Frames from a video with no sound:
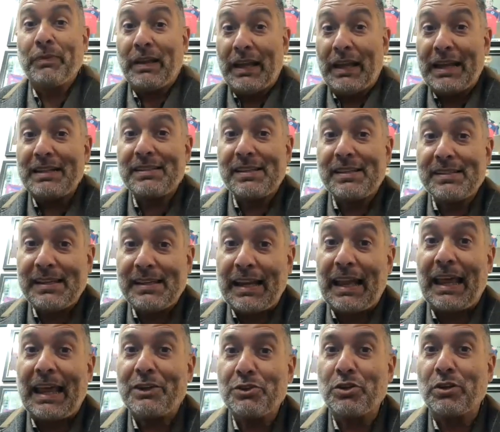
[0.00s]
It's a
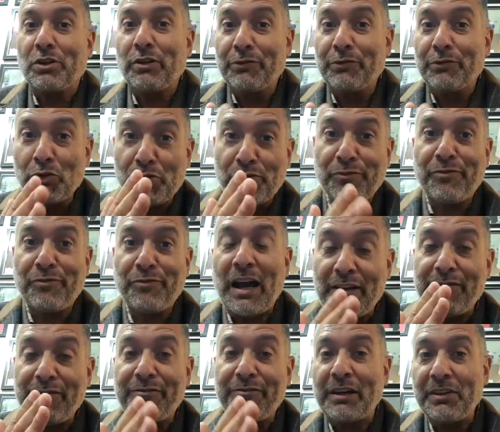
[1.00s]
selection of those
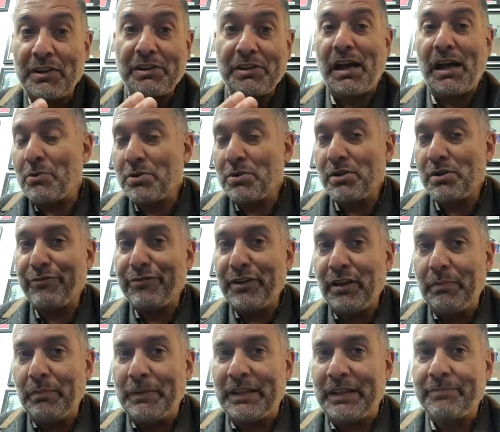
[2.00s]
500 hours of
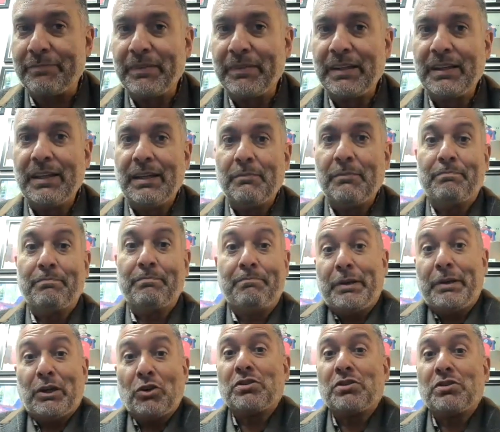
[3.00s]
filming
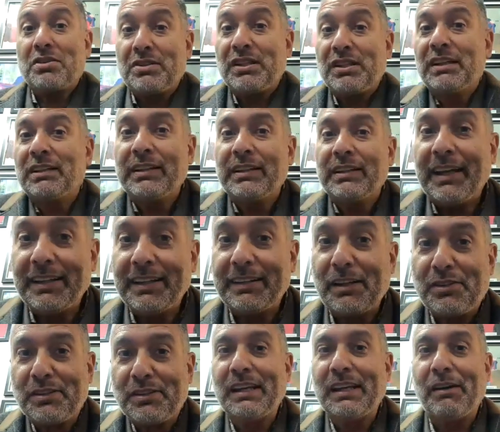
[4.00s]
because they're still there. They're
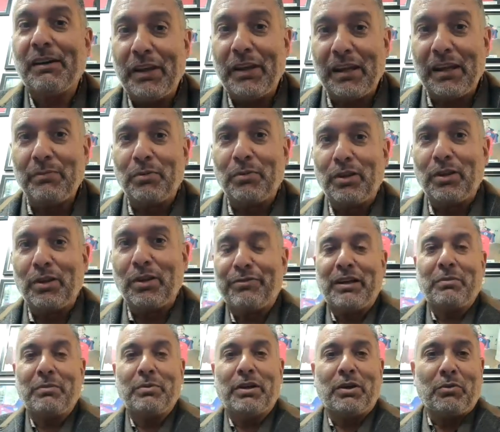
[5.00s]
still available. If
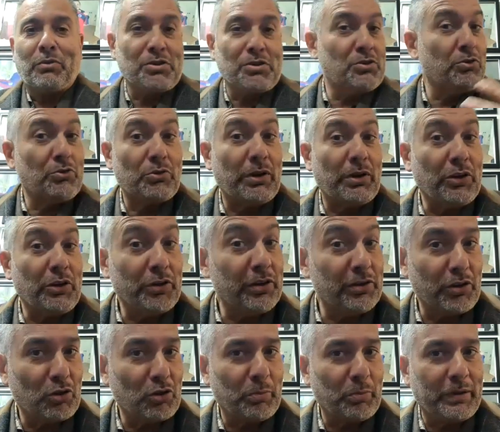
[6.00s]
anybody wants to do another
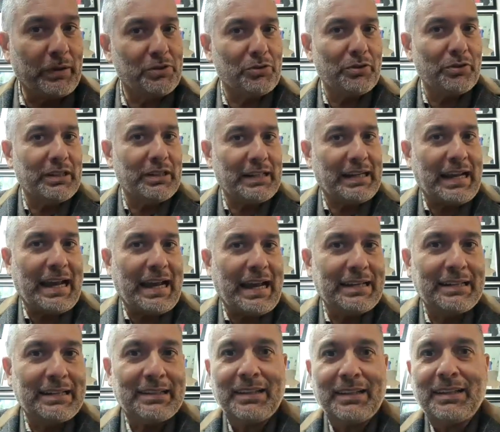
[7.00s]
documentary, they
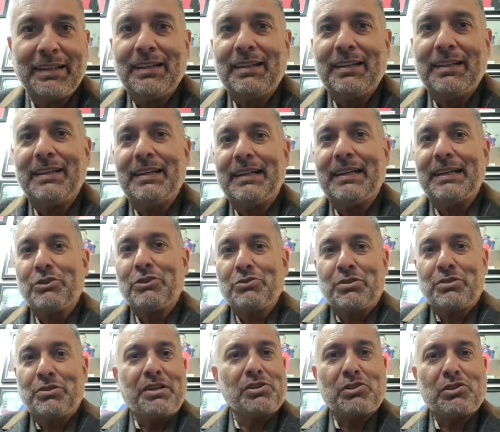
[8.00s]
can because there
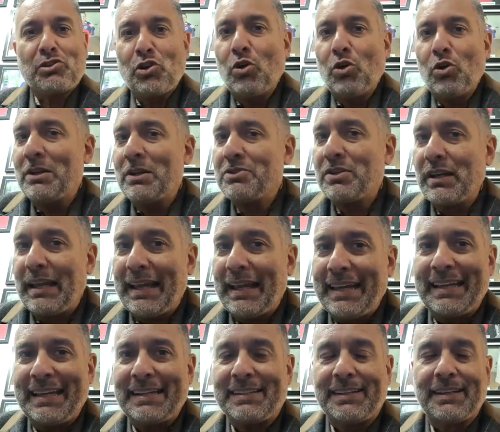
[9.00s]
is so much in
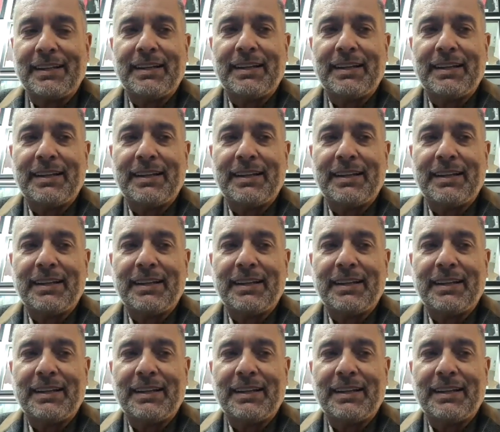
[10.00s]
it.